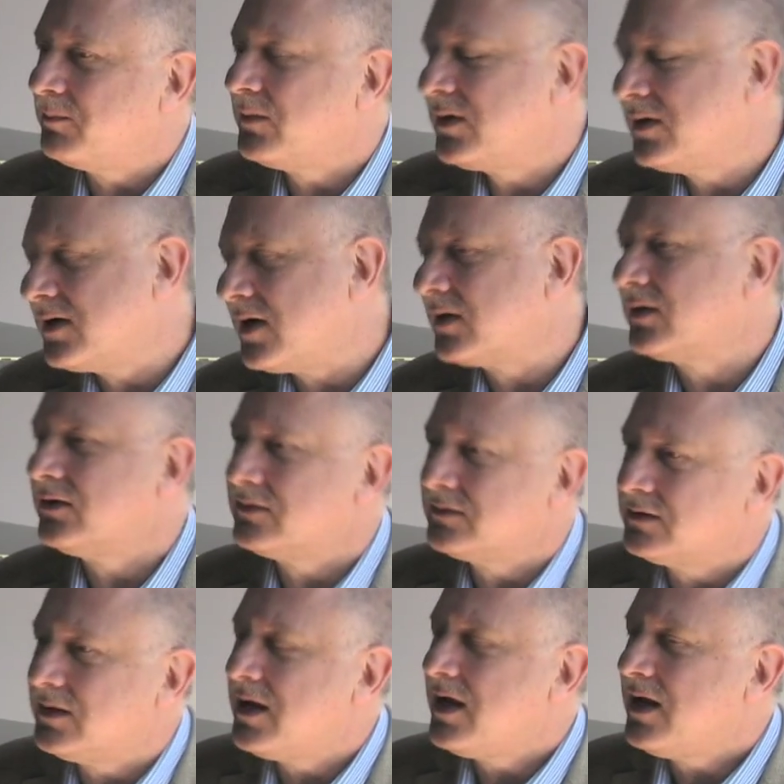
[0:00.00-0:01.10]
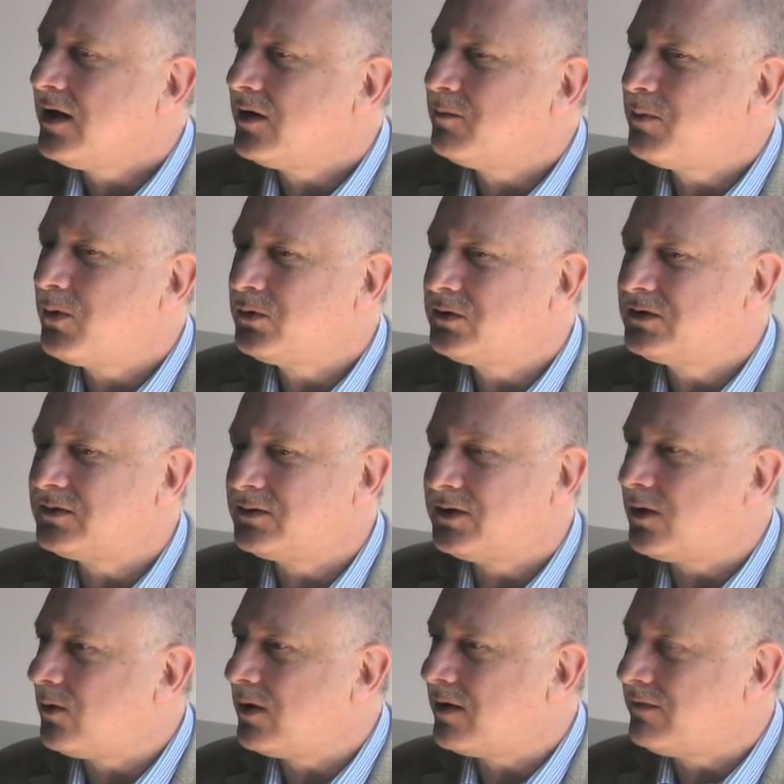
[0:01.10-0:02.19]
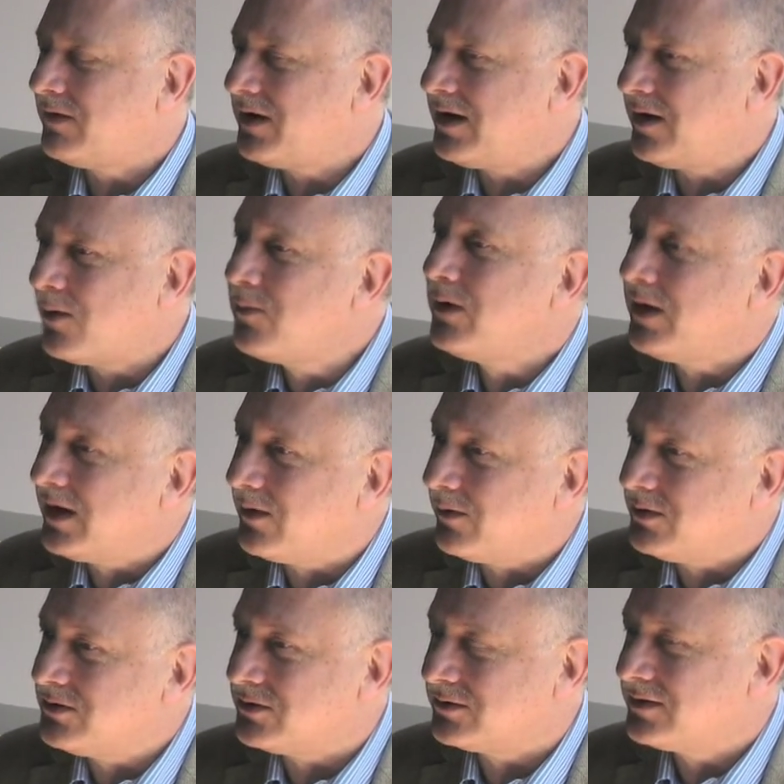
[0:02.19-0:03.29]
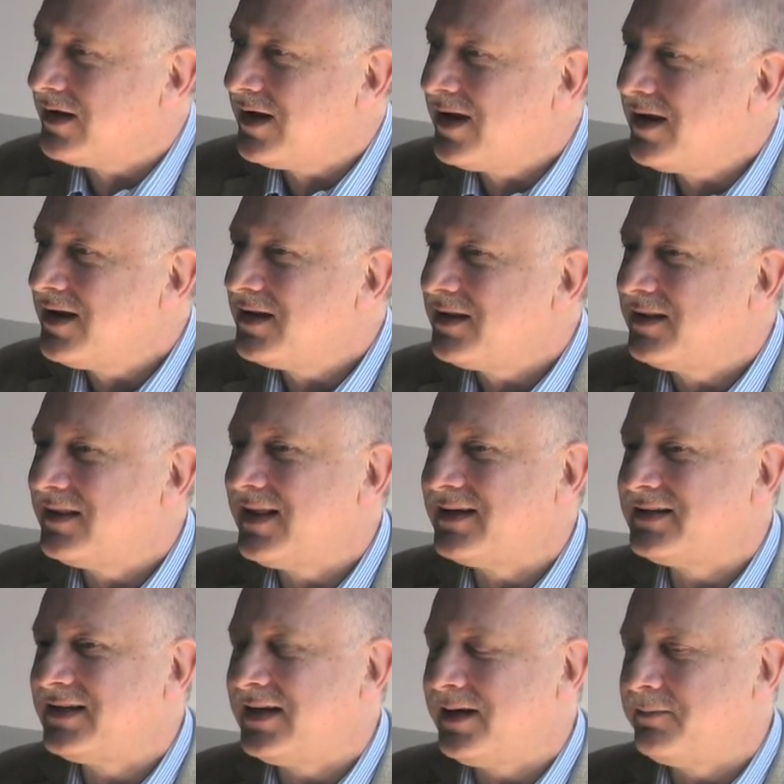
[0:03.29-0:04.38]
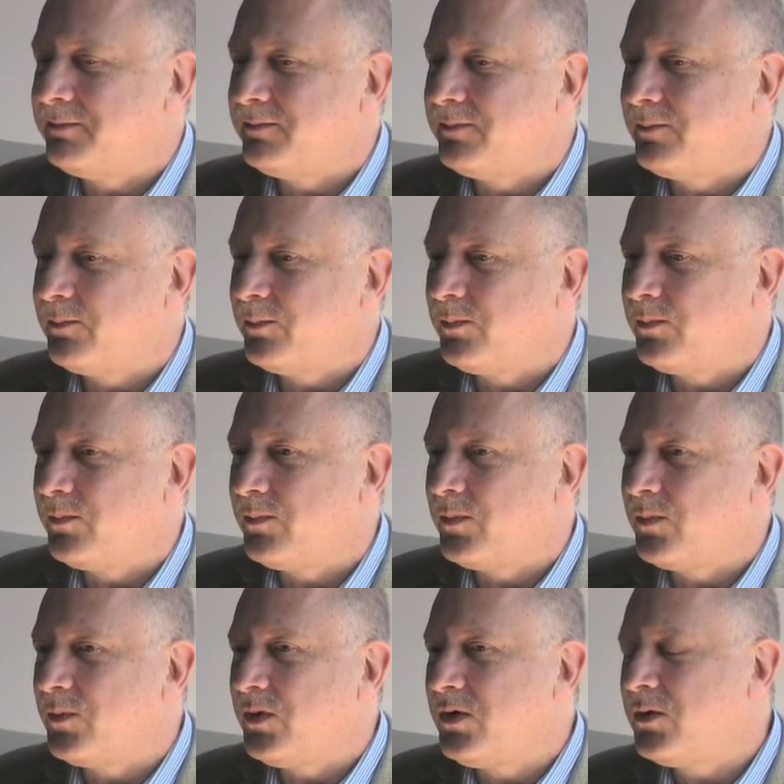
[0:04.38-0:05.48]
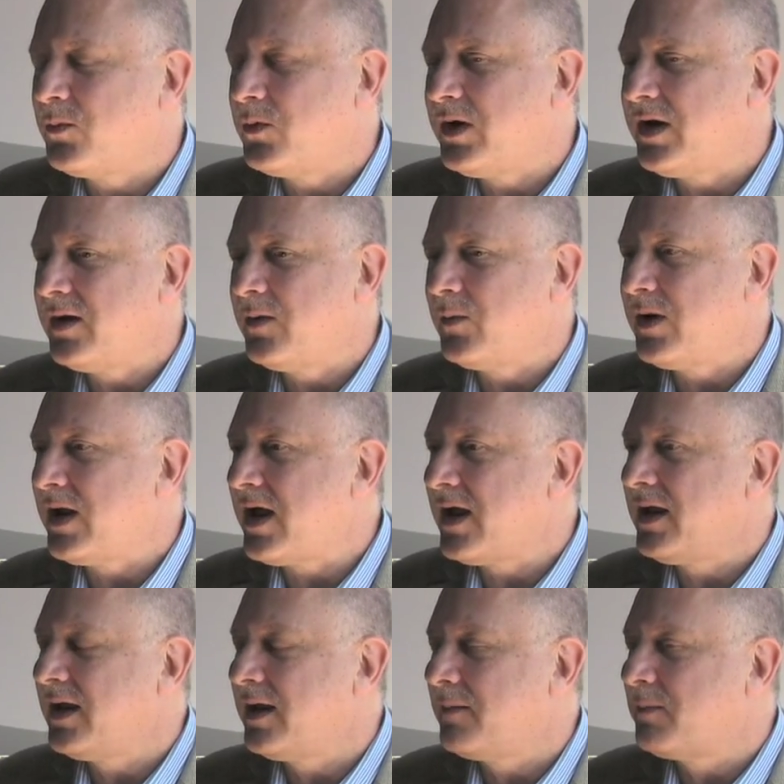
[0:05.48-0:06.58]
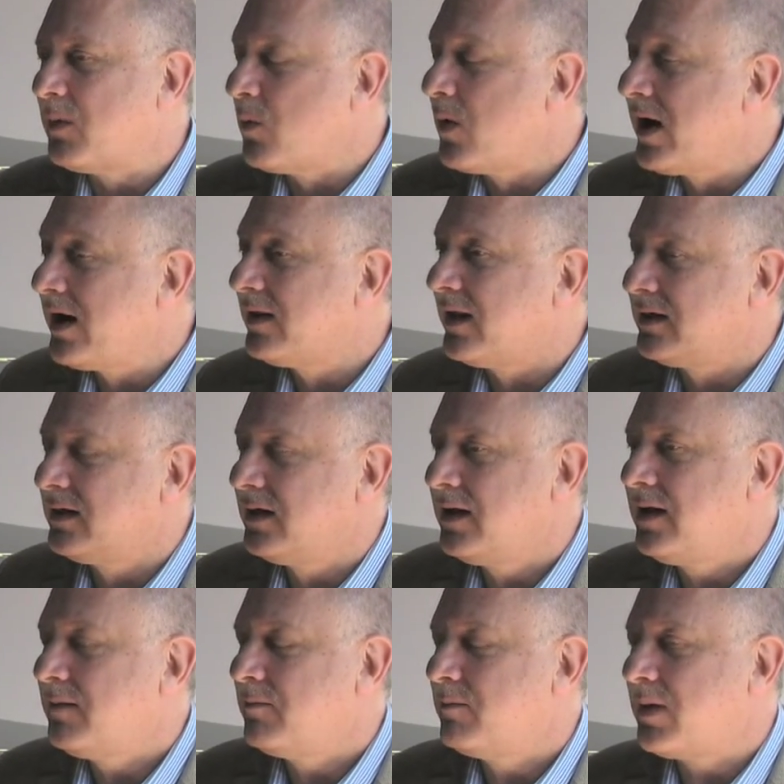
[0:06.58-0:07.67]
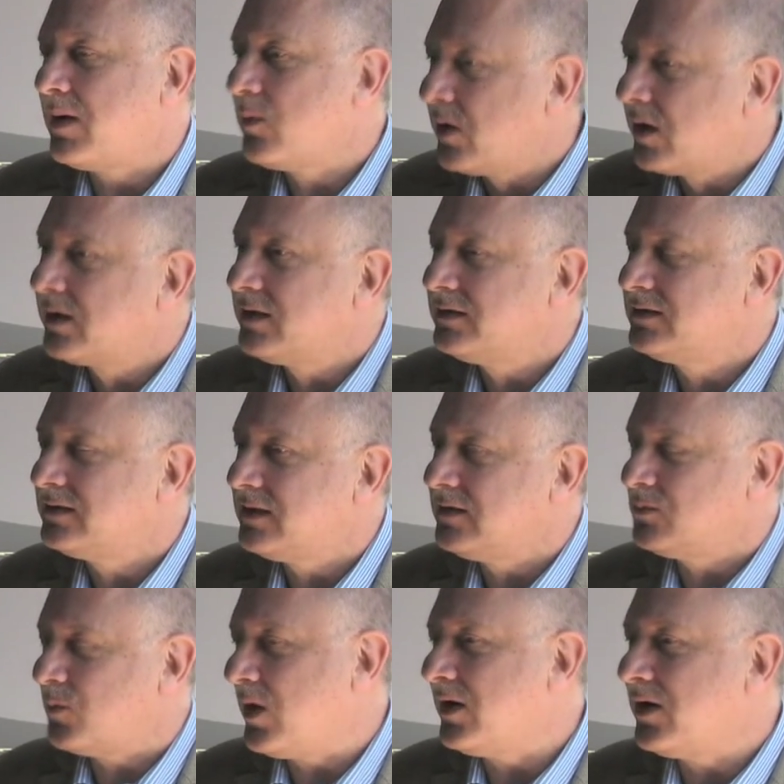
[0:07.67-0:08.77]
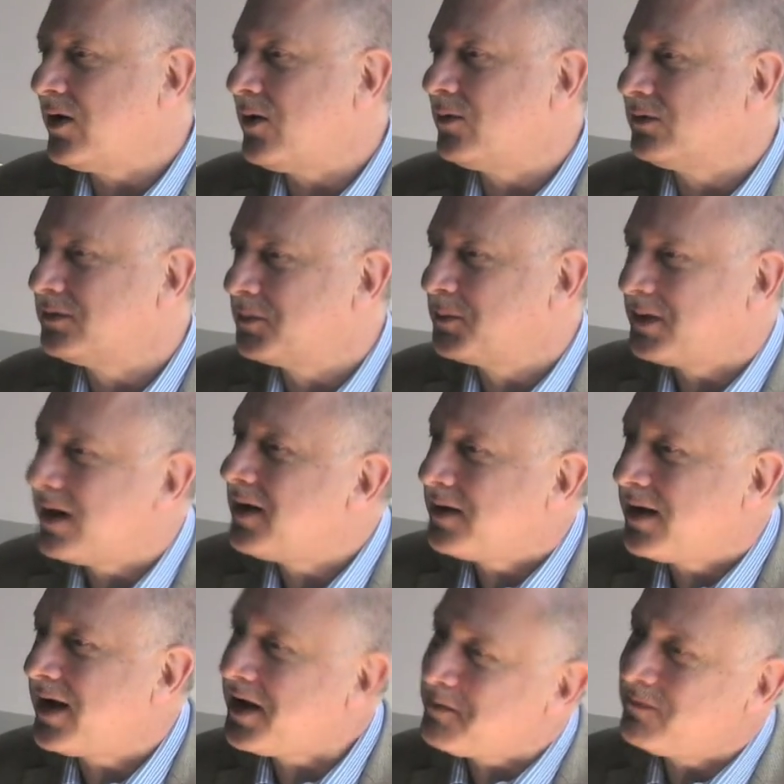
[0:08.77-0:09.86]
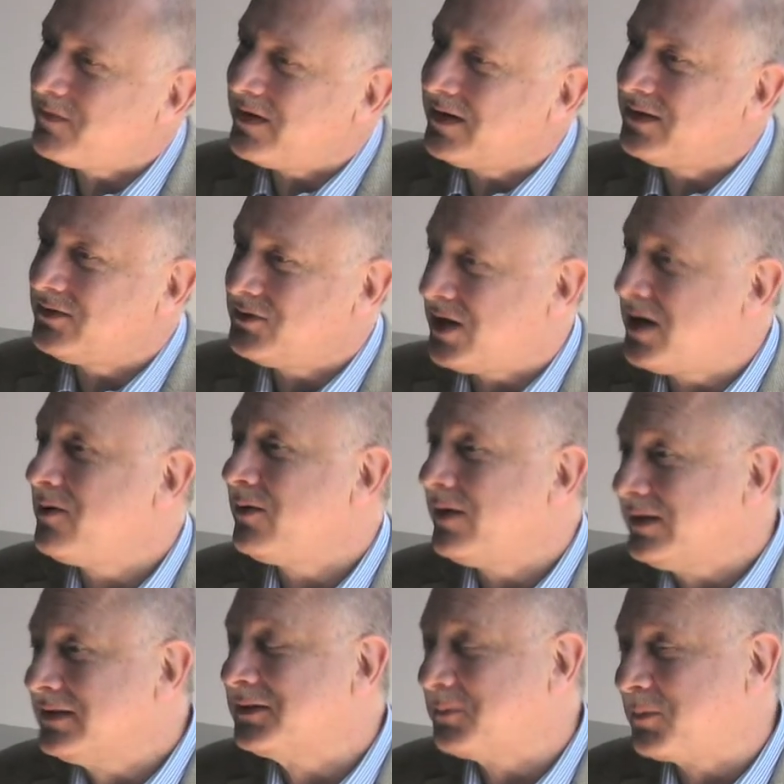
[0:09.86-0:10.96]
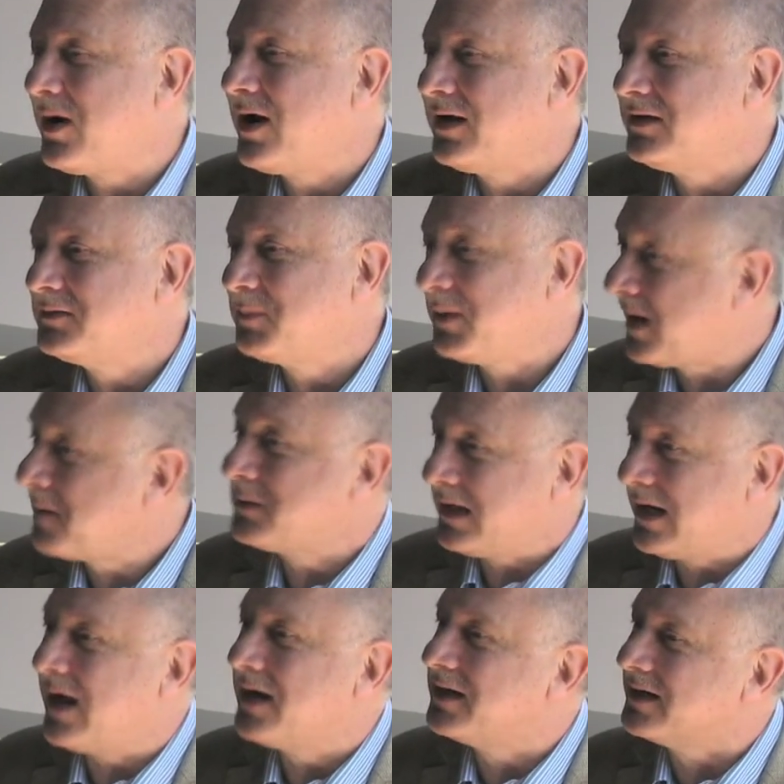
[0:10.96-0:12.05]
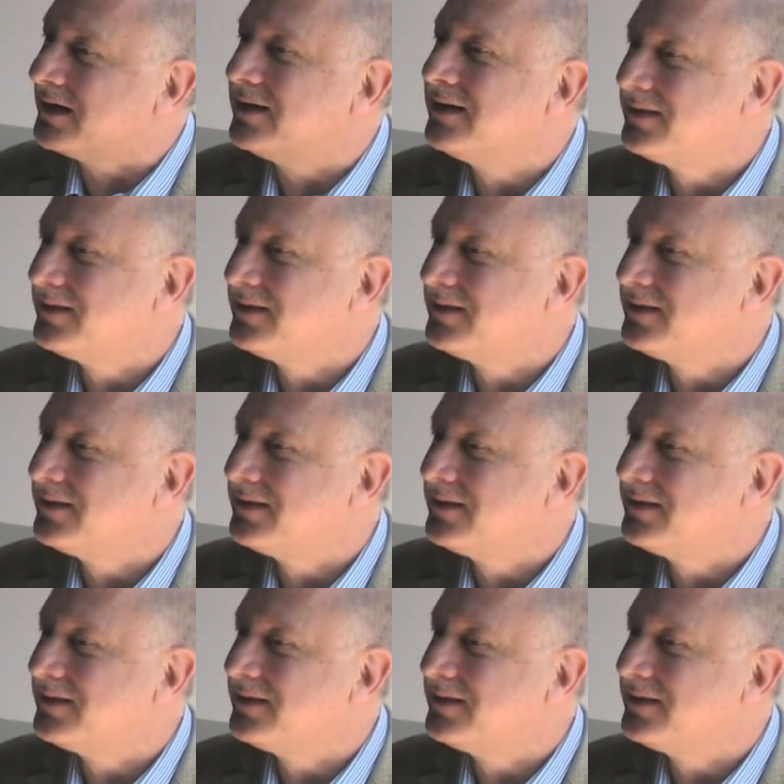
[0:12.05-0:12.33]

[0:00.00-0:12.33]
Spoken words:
conductors, composers on the whole are very lonely creatures. That when I am aware that my work is well known or something, I am very genuinely surprised, but I'm delighted.